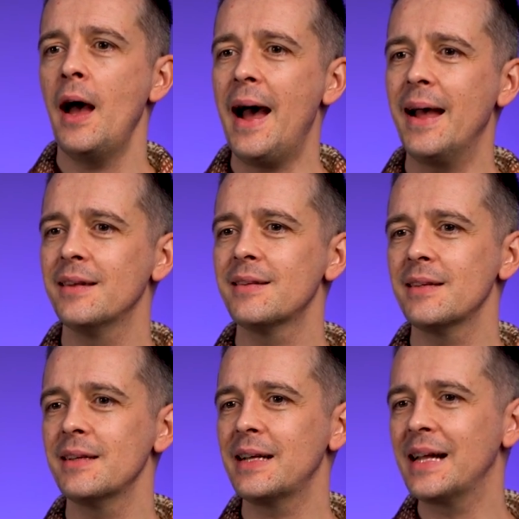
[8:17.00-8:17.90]
And
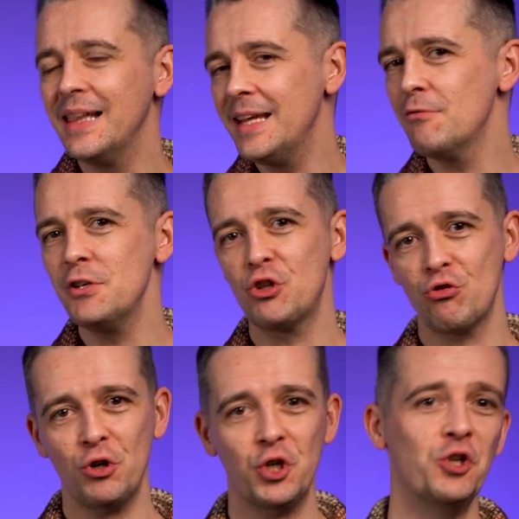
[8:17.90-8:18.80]
clear
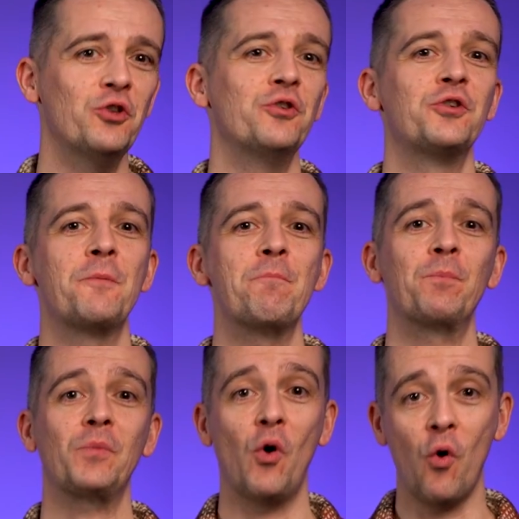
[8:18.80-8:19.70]
instructions
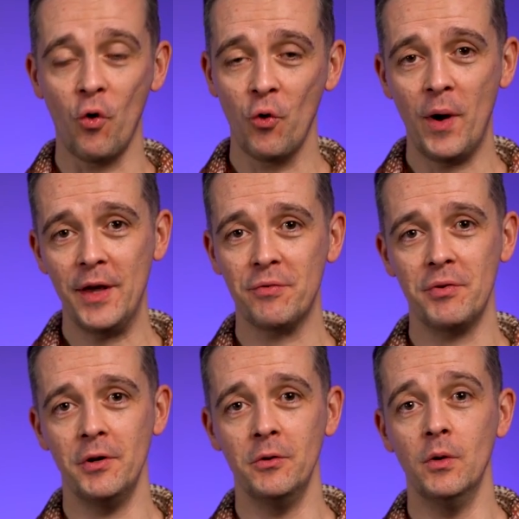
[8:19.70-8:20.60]
all the way
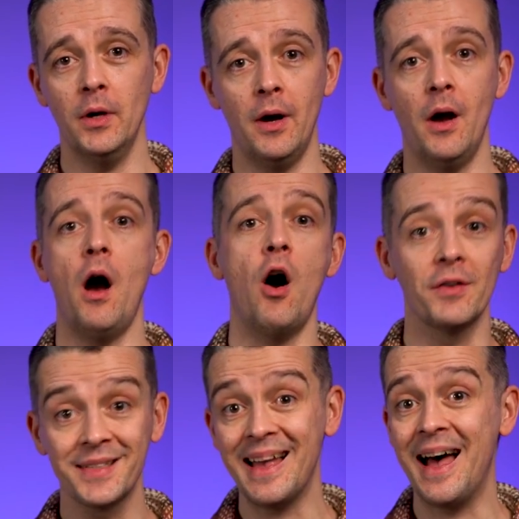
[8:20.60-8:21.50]
through uh, our
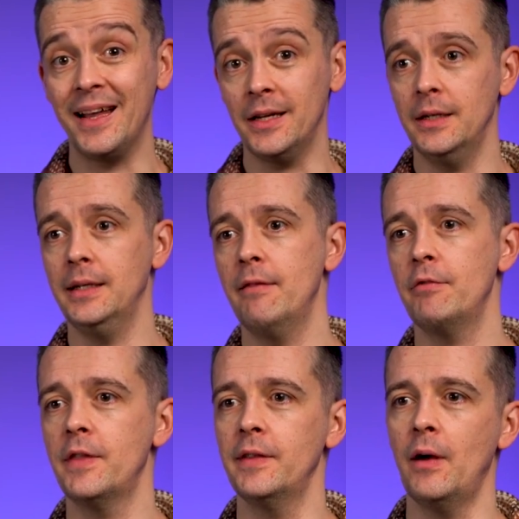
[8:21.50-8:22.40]
site and in
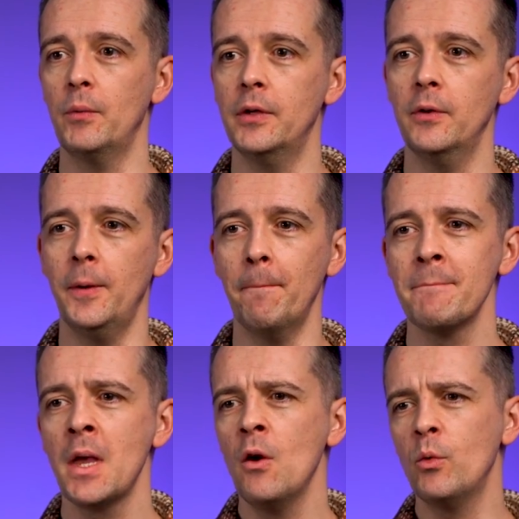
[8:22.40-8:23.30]
everything that we're doing.
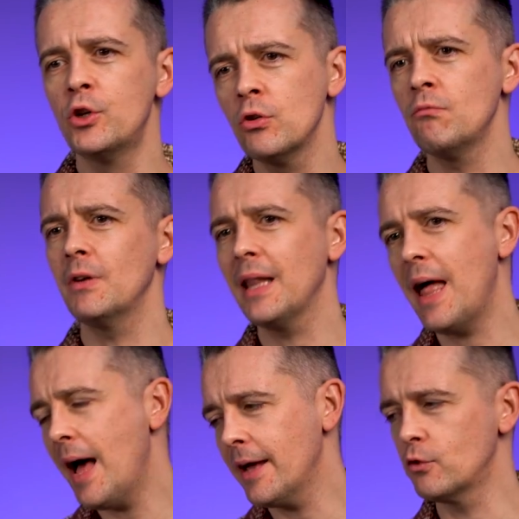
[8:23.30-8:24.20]
We shouldn't
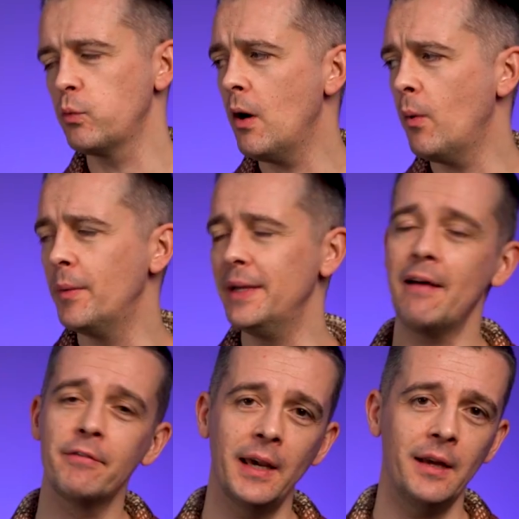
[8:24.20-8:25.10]
rely as well when we're
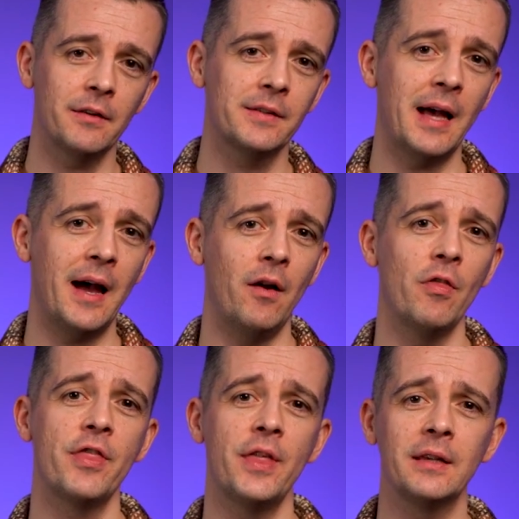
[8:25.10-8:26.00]
navigating a site
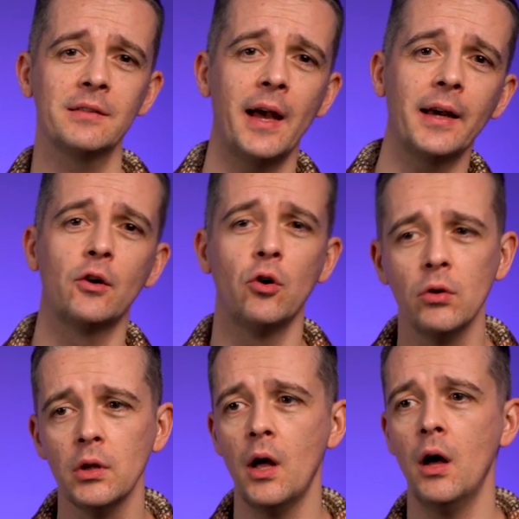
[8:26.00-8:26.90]
on things like
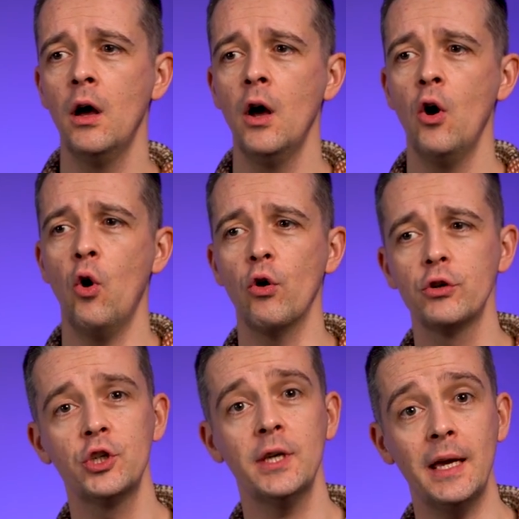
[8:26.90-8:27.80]
color or
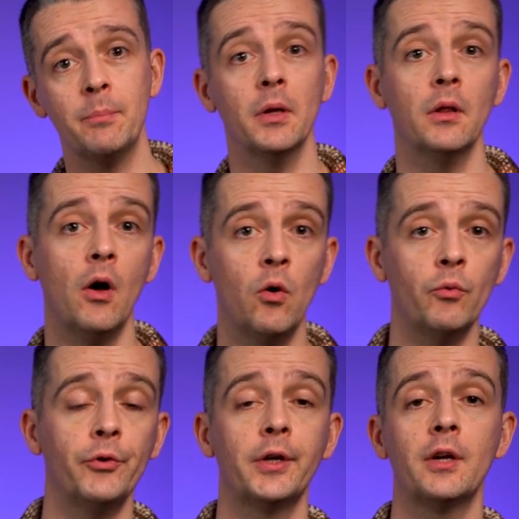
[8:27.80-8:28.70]
shape
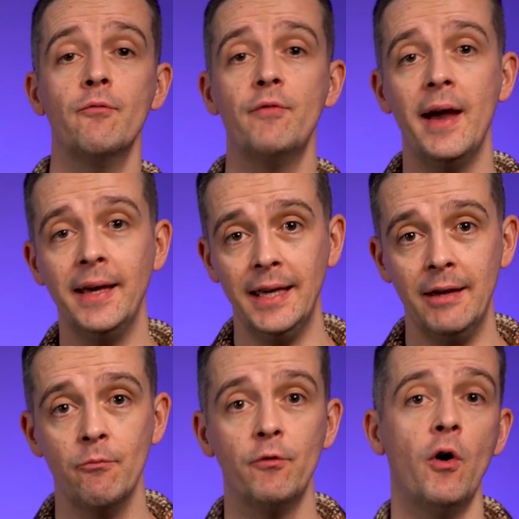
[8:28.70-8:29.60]
alone to convey
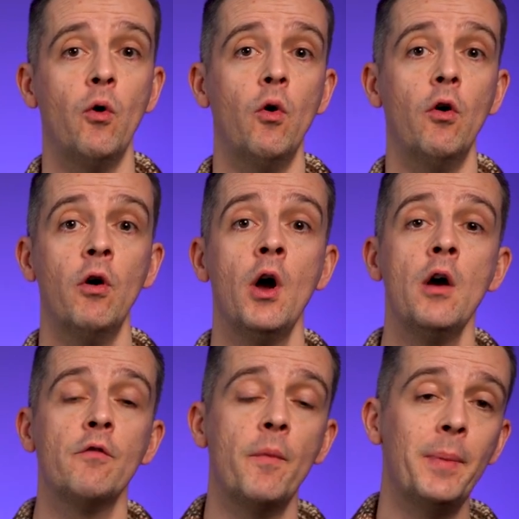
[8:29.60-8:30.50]
info or
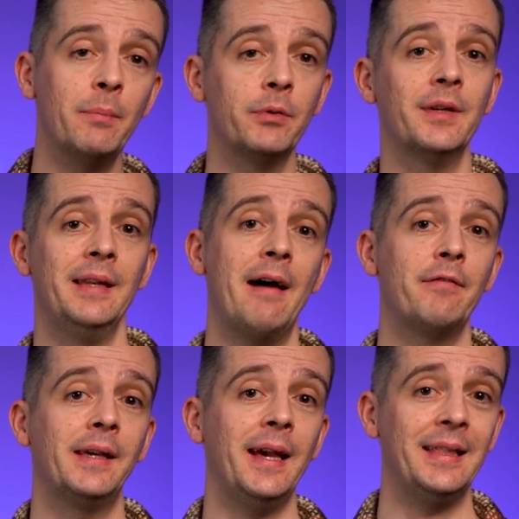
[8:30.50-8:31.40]
for people to
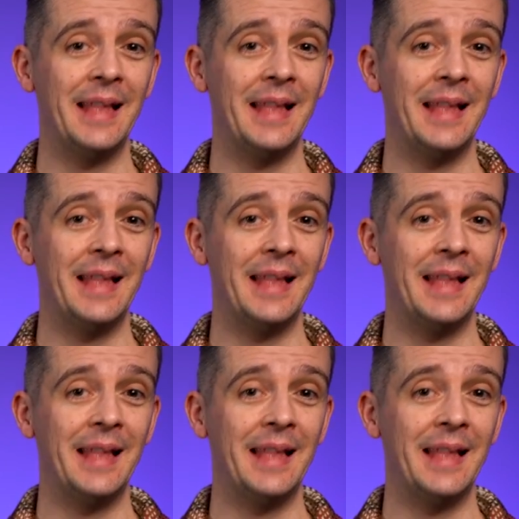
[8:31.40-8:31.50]
navigate.